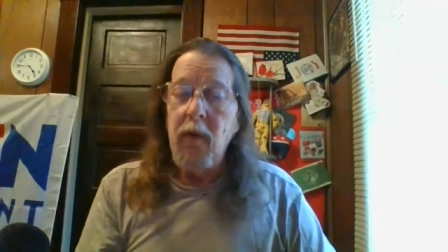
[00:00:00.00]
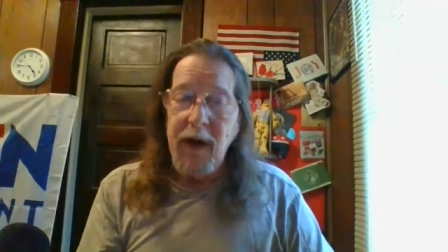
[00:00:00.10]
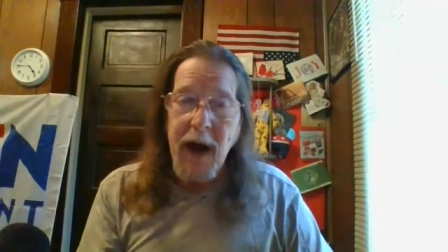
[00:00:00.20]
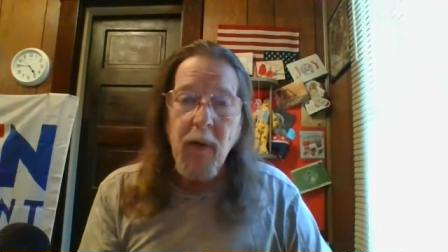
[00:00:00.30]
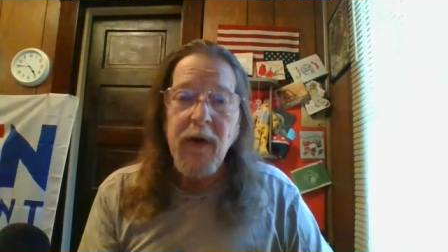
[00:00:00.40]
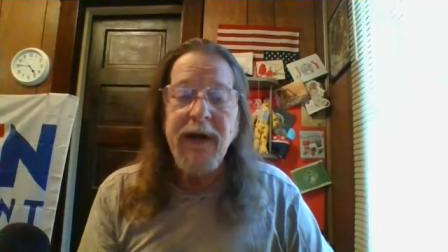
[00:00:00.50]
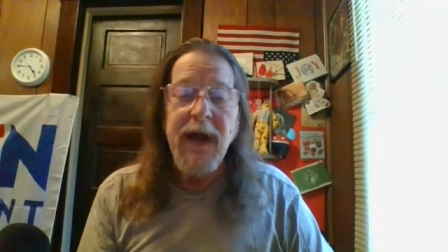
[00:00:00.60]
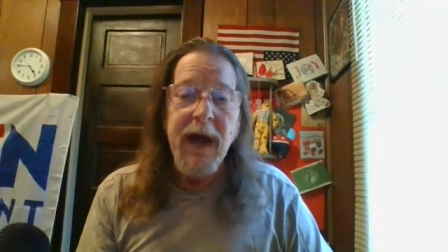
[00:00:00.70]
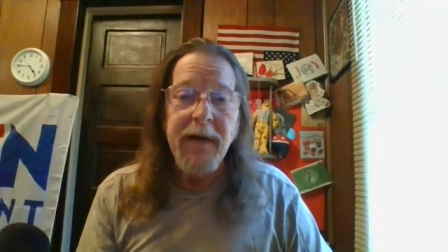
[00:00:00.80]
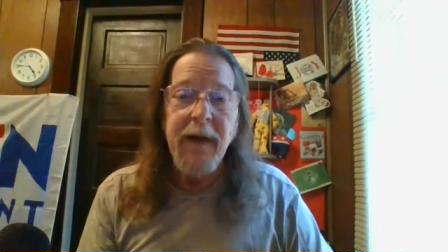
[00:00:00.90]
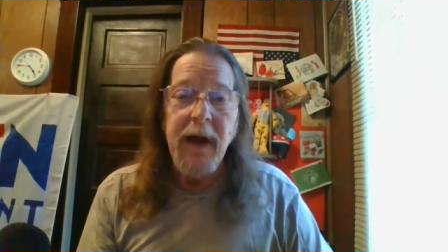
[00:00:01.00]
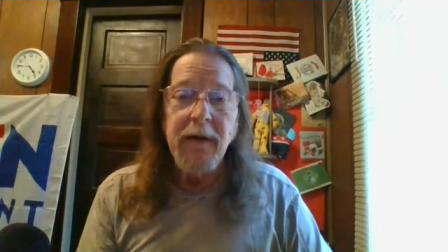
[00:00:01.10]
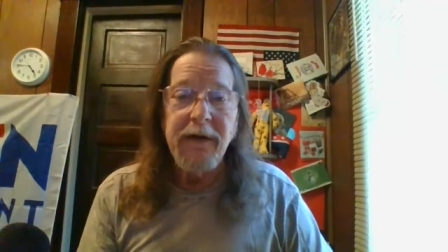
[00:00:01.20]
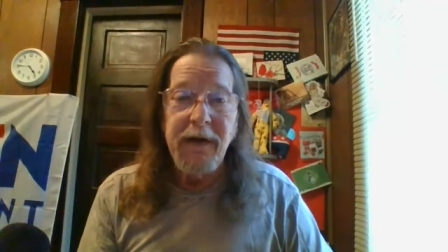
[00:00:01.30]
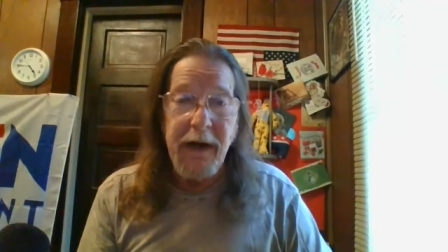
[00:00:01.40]
When I went down
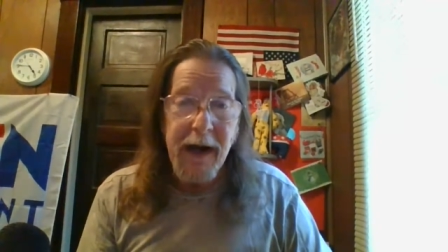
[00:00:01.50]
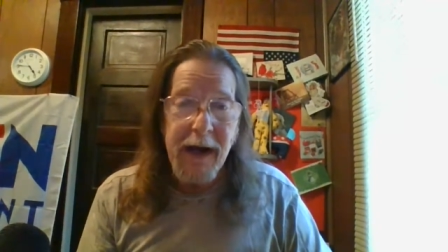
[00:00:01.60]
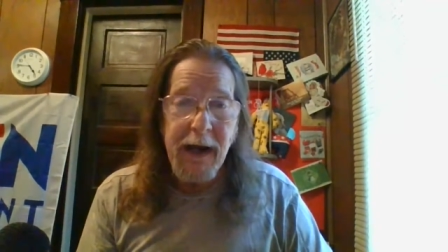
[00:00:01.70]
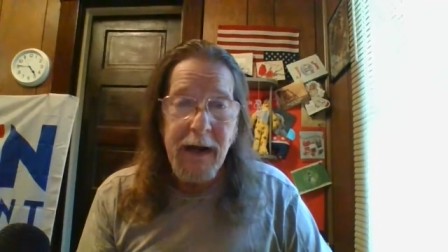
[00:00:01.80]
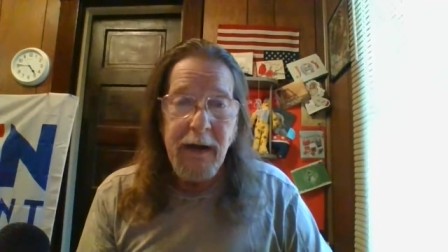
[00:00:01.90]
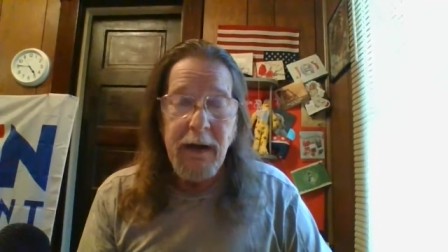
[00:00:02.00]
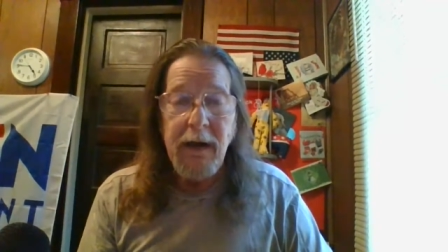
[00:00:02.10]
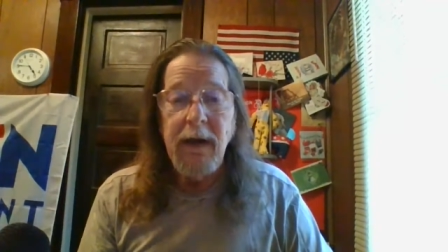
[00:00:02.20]
there today,